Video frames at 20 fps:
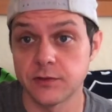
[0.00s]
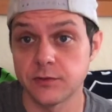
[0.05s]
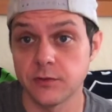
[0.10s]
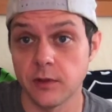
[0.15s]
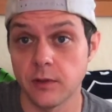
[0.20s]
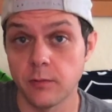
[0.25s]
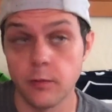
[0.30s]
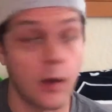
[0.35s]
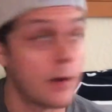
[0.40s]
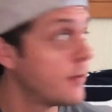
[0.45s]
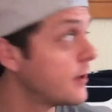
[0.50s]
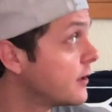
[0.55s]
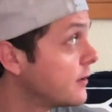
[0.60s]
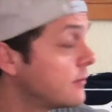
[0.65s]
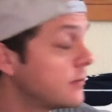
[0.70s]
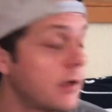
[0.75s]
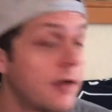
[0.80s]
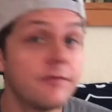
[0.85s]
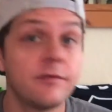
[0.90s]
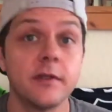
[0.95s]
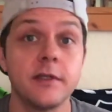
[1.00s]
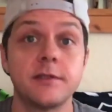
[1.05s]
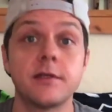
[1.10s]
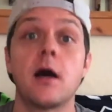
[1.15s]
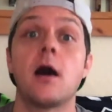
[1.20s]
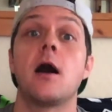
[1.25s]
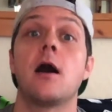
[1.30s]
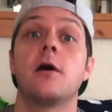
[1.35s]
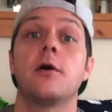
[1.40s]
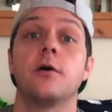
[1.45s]
I'm in the lovely
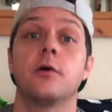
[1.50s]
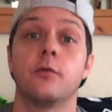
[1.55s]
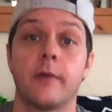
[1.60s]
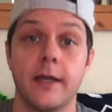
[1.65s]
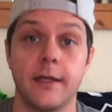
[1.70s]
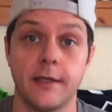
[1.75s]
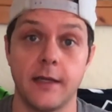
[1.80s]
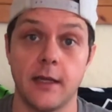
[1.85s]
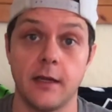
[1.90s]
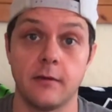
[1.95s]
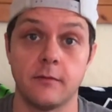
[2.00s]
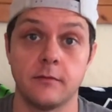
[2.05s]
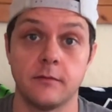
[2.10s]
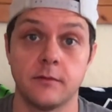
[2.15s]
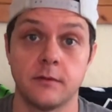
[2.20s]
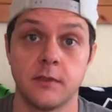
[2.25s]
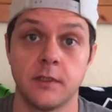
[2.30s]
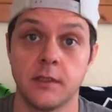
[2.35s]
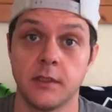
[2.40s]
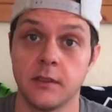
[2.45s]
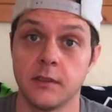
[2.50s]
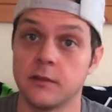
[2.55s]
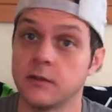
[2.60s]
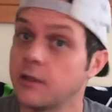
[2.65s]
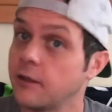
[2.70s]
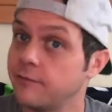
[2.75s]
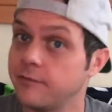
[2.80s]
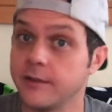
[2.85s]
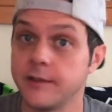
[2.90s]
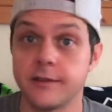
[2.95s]
Tahoe right now.
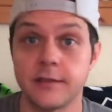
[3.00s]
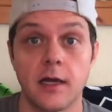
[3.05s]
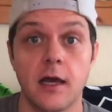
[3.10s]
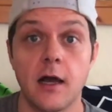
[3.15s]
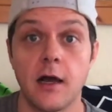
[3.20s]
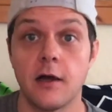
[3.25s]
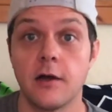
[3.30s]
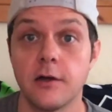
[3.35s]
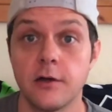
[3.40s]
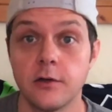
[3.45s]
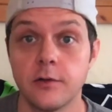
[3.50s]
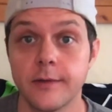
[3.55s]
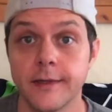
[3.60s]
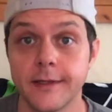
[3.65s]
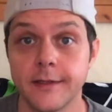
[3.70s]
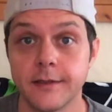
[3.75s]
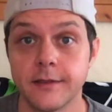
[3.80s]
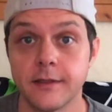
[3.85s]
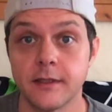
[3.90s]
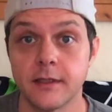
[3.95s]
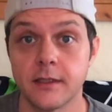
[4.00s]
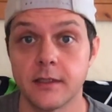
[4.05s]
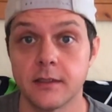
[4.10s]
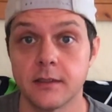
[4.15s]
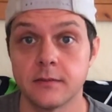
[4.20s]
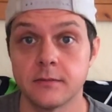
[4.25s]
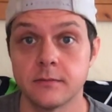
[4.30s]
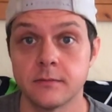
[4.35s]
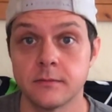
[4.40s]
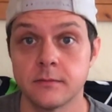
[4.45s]
Lovely Tahoe, and
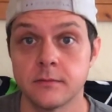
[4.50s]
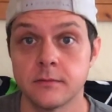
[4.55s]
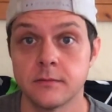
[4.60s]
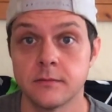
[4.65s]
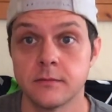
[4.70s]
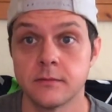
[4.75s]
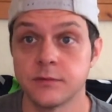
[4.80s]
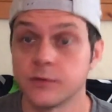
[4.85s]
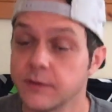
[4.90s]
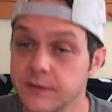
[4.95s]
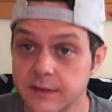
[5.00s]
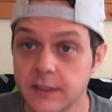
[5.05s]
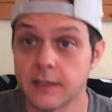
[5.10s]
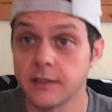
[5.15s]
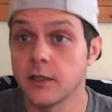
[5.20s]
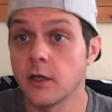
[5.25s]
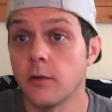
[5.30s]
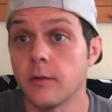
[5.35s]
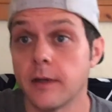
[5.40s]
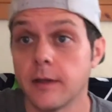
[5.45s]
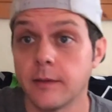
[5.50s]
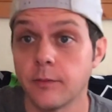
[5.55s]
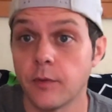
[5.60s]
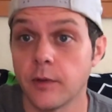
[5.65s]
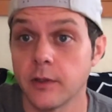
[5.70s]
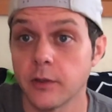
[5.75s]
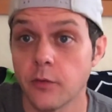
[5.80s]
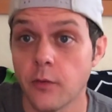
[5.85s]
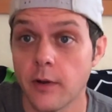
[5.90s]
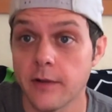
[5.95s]
so let's get it going. I don't
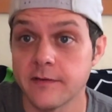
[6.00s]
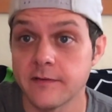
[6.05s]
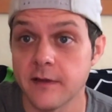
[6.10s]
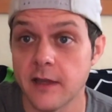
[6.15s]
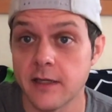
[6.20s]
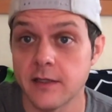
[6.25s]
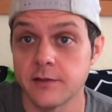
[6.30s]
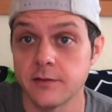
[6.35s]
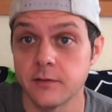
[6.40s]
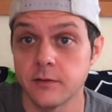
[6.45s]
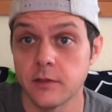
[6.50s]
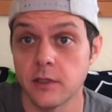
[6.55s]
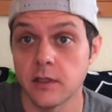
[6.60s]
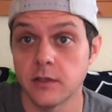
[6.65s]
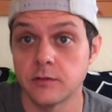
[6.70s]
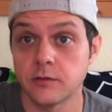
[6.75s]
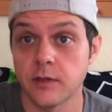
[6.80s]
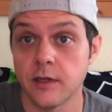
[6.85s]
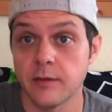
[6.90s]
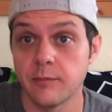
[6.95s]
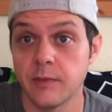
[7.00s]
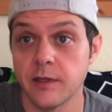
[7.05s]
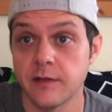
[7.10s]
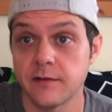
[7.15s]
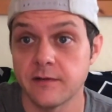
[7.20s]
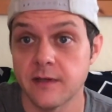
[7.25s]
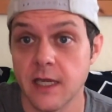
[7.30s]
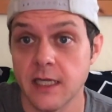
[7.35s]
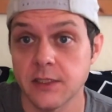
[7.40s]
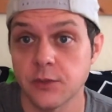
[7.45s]
want to go outside and try and meet a
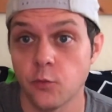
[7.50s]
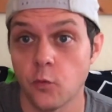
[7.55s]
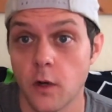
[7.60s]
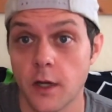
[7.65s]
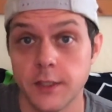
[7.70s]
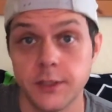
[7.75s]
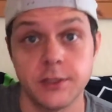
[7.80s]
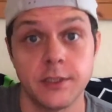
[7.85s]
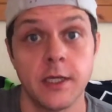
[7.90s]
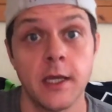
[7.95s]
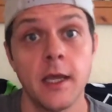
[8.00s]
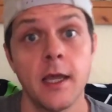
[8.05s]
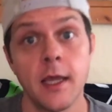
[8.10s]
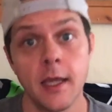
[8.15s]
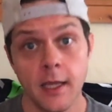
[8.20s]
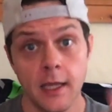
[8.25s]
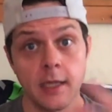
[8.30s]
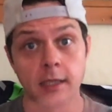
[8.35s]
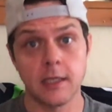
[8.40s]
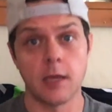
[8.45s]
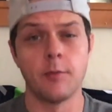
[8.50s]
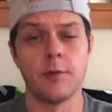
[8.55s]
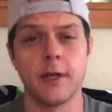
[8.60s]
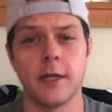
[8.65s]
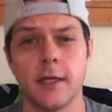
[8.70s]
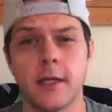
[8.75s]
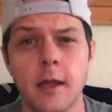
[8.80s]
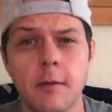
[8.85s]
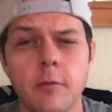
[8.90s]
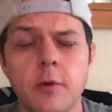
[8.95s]
Sasquatch. Coming in
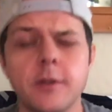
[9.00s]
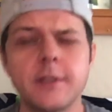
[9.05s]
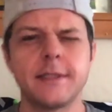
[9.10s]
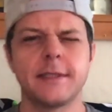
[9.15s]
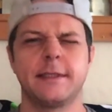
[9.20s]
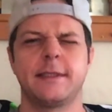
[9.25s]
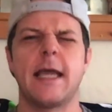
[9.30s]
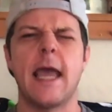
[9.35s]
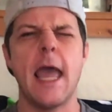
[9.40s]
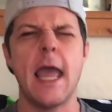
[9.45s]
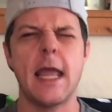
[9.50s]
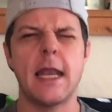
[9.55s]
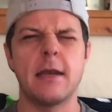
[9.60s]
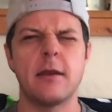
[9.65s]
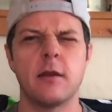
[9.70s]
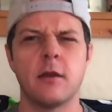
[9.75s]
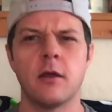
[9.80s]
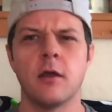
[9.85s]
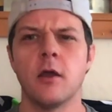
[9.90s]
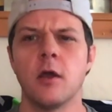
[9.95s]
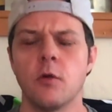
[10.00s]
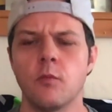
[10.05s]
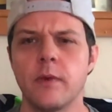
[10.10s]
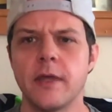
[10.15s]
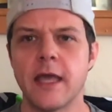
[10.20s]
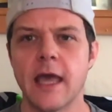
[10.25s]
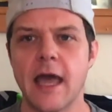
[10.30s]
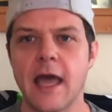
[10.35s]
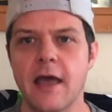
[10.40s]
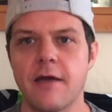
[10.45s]
at number 10, we
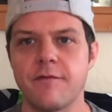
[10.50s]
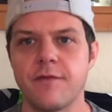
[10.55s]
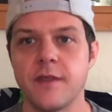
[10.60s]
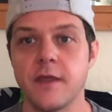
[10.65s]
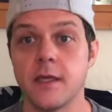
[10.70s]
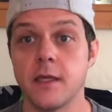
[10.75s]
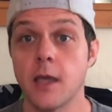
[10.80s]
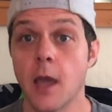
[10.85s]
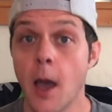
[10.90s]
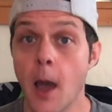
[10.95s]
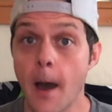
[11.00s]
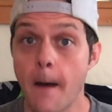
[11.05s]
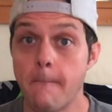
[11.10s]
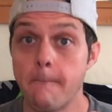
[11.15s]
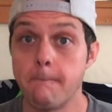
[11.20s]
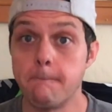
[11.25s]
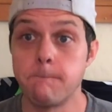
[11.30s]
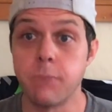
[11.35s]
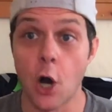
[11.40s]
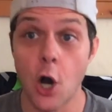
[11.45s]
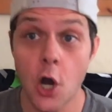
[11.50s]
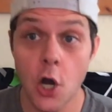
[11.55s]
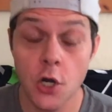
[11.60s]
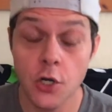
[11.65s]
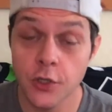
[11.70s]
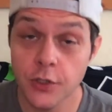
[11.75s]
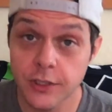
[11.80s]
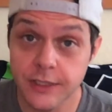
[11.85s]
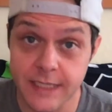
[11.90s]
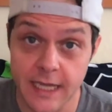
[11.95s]
have the
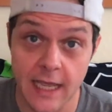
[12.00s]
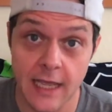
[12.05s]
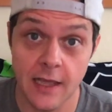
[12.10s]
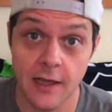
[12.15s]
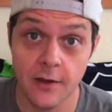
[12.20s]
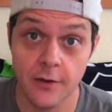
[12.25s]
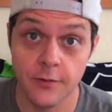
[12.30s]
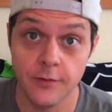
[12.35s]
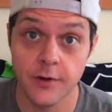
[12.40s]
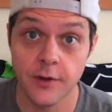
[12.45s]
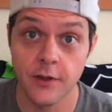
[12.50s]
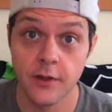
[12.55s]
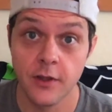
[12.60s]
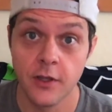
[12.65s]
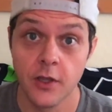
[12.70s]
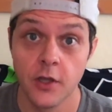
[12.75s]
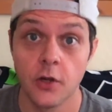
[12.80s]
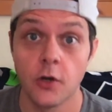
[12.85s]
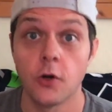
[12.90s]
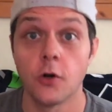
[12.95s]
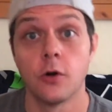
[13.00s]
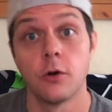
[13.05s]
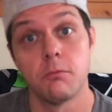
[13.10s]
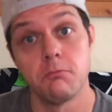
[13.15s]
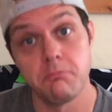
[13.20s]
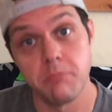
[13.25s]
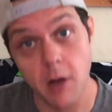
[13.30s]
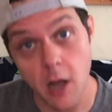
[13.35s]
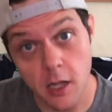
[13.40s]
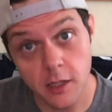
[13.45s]
Bong Town
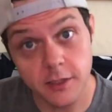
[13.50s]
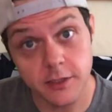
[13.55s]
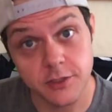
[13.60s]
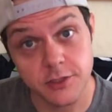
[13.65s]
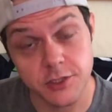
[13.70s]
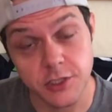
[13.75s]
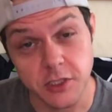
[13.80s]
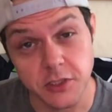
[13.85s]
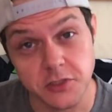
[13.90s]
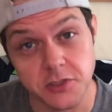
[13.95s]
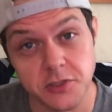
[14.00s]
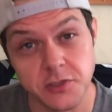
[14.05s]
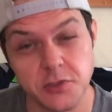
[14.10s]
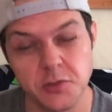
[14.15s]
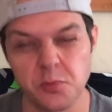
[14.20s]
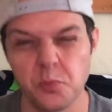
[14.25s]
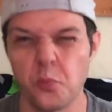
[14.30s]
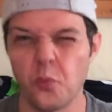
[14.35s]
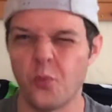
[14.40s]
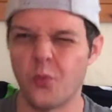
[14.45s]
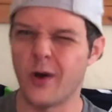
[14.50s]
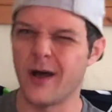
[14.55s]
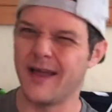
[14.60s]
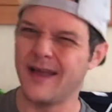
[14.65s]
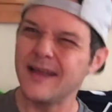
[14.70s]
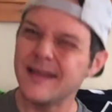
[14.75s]
Herbologists. What?